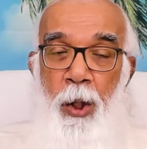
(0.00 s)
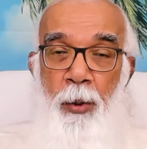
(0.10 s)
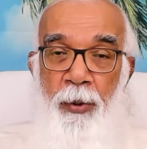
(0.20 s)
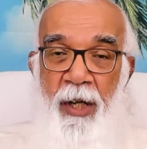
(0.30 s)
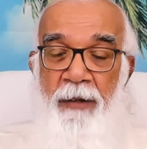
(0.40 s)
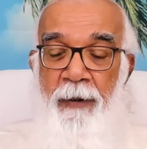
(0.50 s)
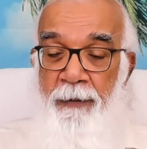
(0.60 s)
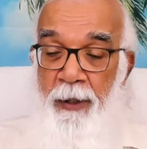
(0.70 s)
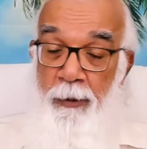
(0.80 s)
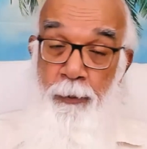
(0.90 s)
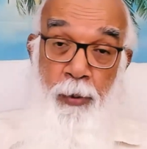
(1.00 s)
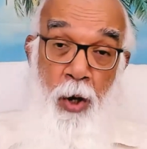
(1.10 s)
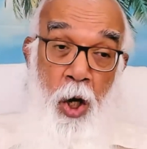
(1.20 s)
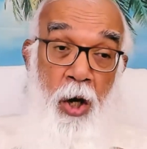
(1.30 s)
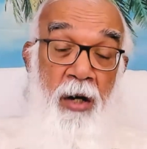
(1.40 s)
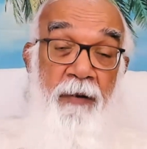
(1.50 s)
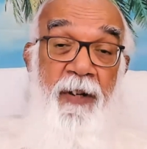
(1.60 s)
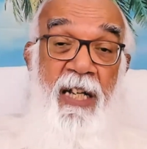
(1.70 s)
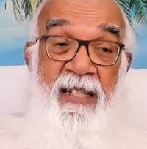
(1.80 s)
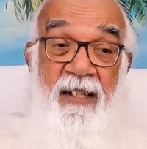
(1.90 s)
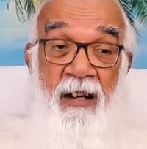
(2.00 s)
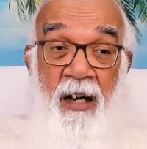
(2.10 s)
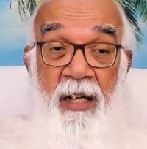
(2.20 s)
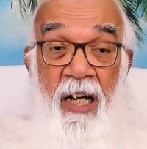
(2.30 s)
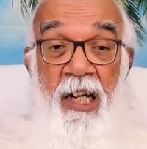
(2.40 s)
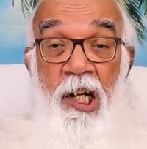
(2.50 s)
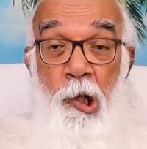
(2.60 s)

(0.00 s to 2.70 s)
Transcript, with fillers: when we were born, we started